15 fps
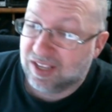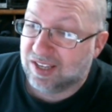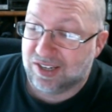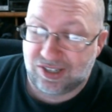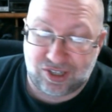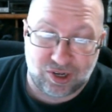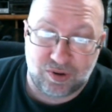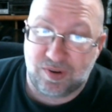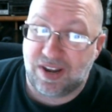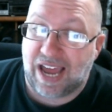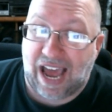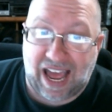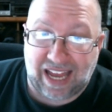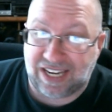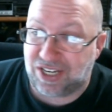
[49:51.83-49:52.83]
Do
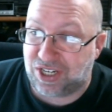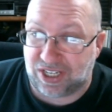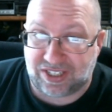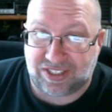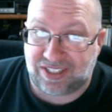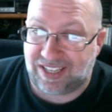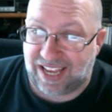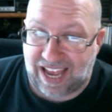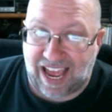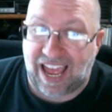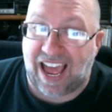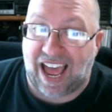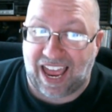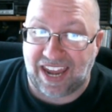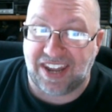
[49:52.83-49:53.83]
not just,
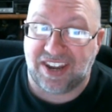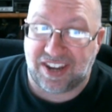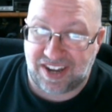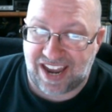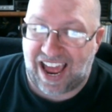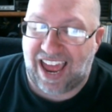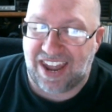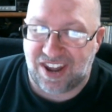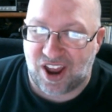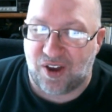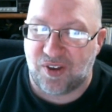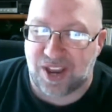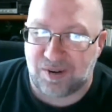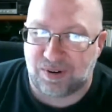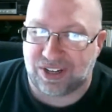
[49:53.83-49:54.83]
I know
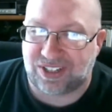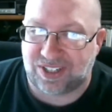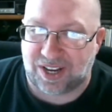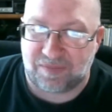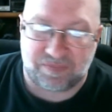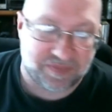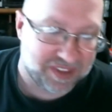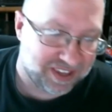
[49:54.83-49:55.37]
there was some